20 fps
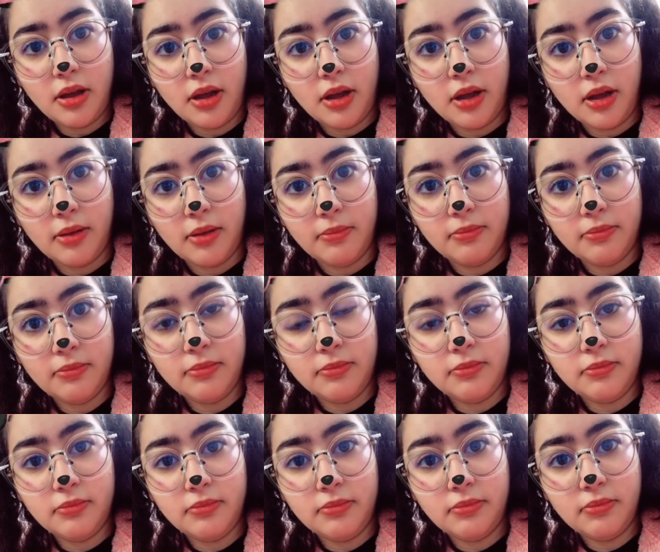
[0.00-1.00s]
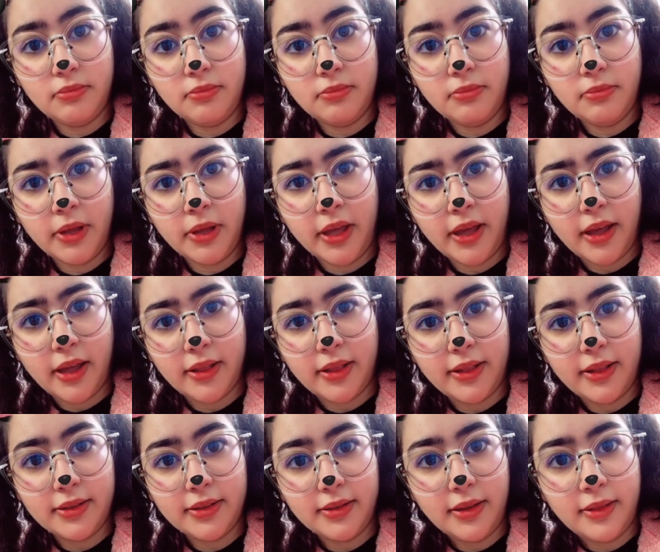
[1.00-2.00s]
Um, but yeah,
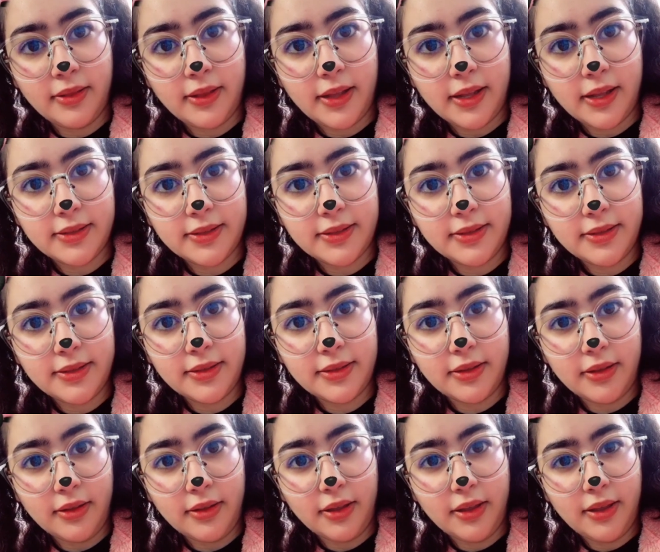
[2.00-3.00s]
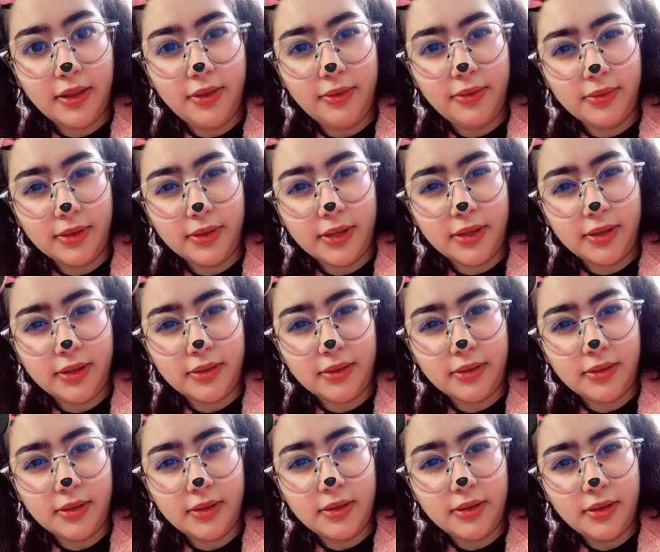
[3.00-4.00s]
that, that's the cute
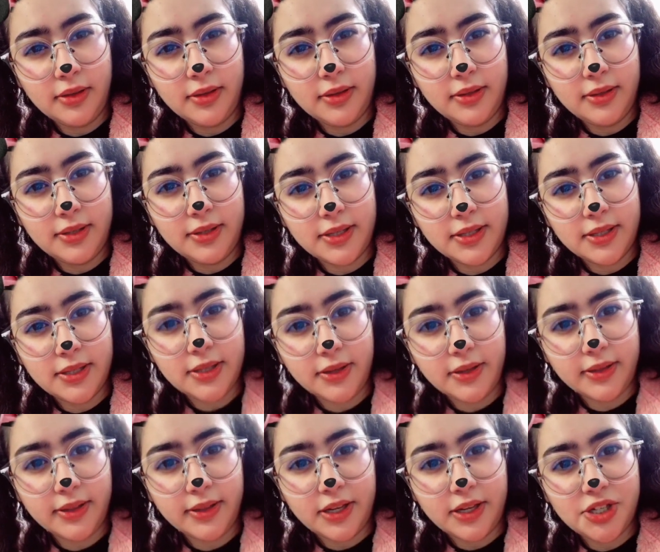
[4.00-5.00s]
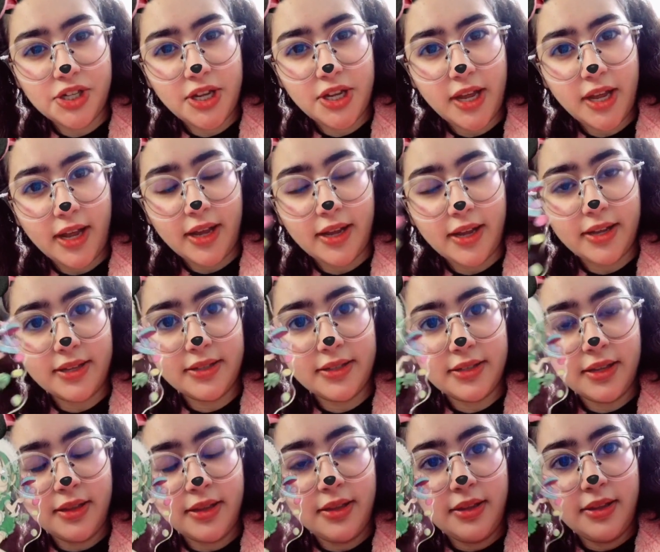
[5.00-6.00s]
little dessert that she
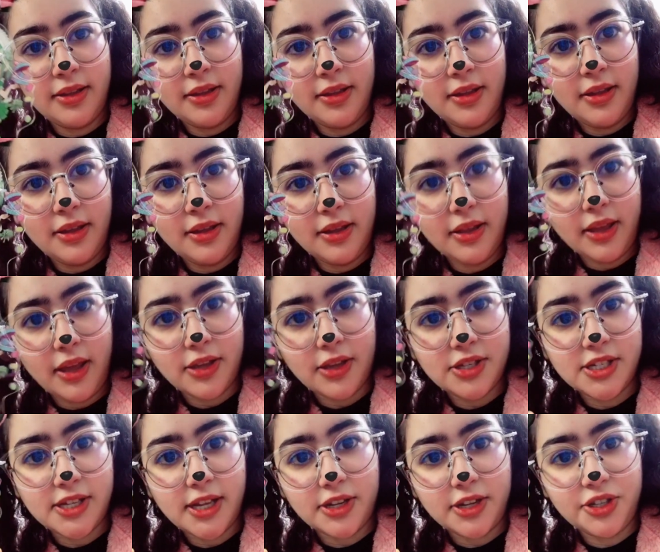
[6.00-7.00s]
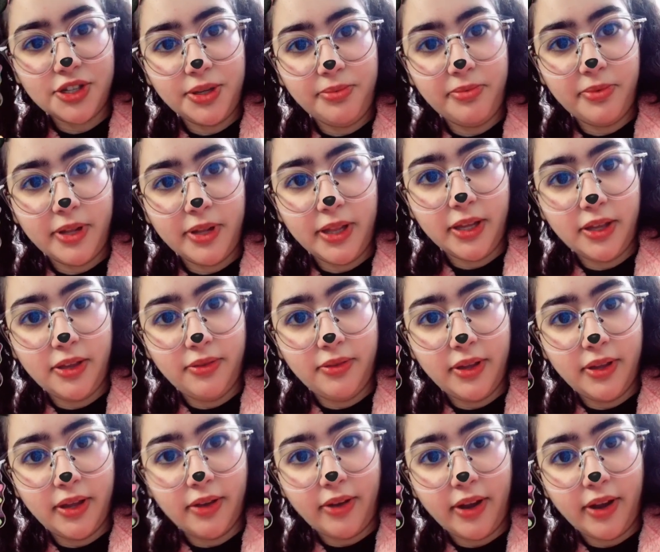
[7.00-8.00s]
has. Yeah, she's actually really
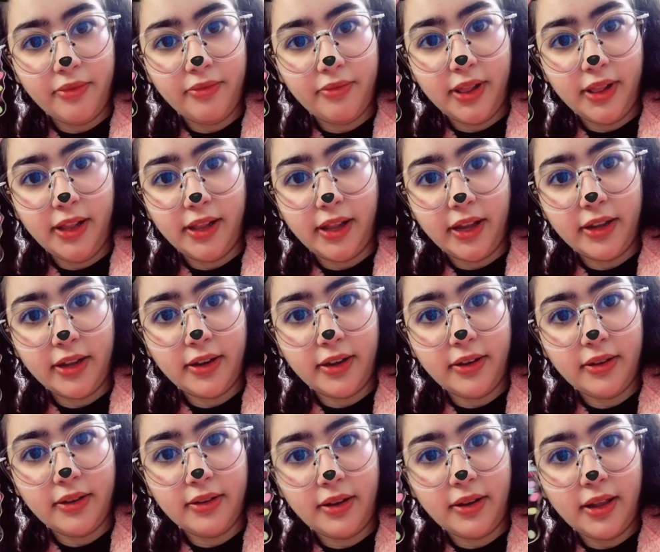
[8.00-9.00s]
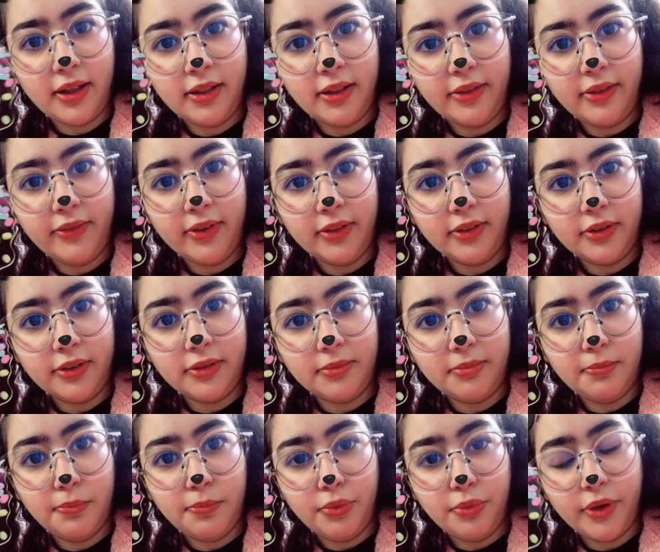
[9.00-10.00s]
cute here. I really like her. I love her
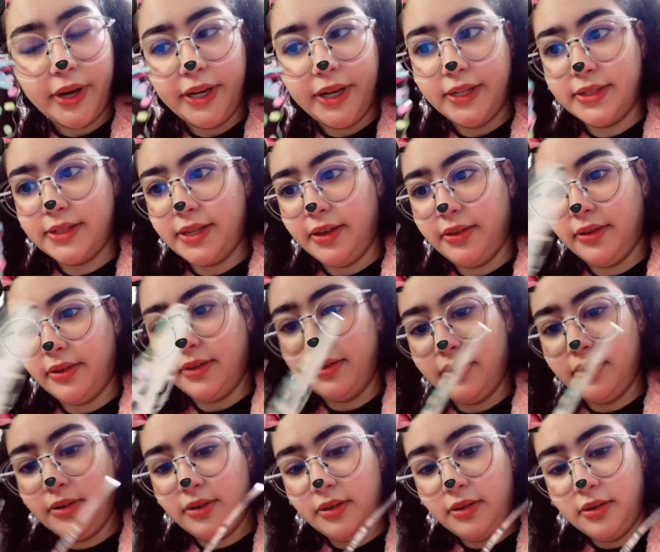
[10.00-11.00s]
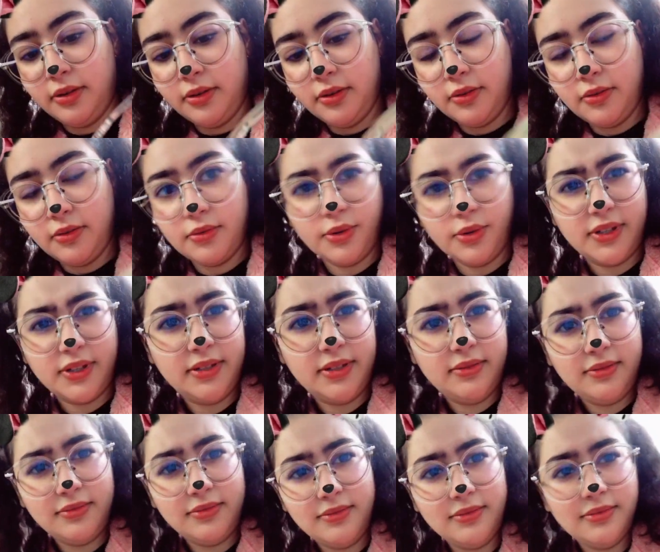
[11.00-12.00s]
little braids here. Or
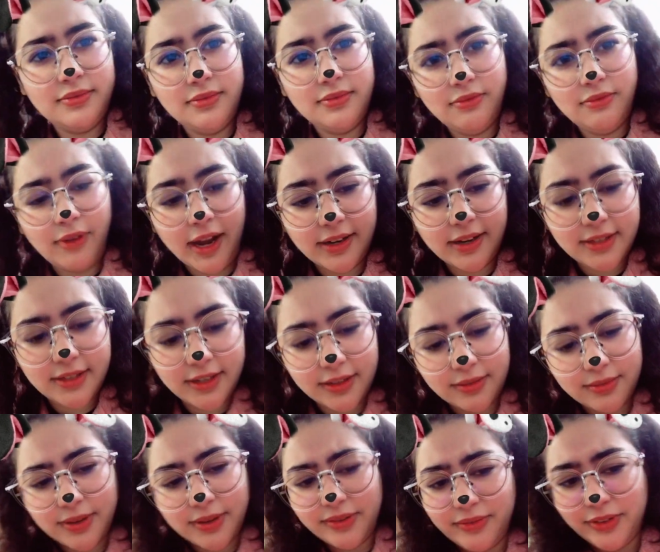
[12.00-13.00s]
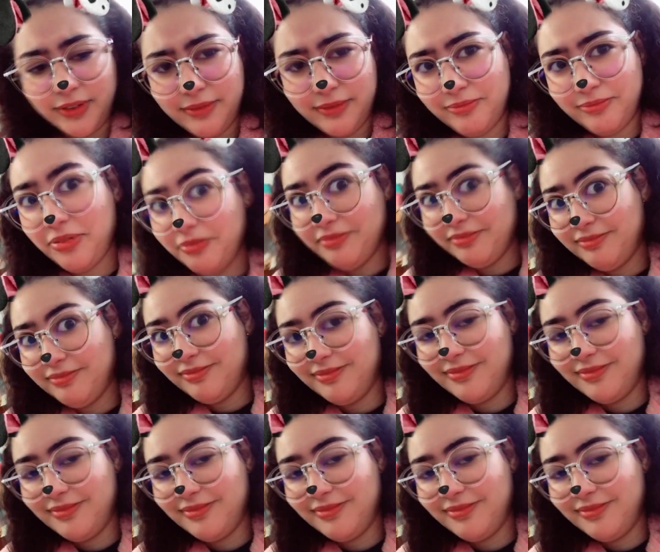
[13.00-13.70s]
rat tail, whatever.